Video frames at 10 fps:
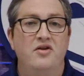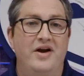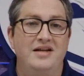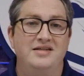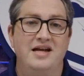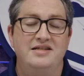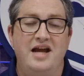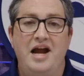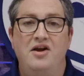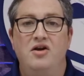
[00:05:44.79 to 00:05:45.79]
right size
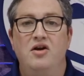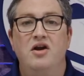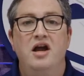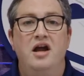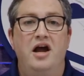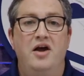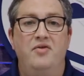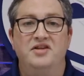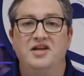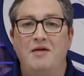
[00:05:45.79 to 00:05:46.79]
anchor,
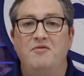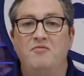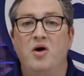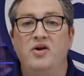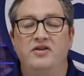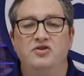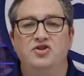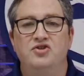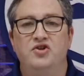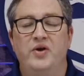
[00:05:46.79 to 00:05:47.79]
the type of boating that
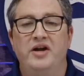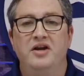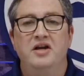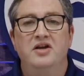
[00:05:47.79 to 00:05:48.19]
you're doing.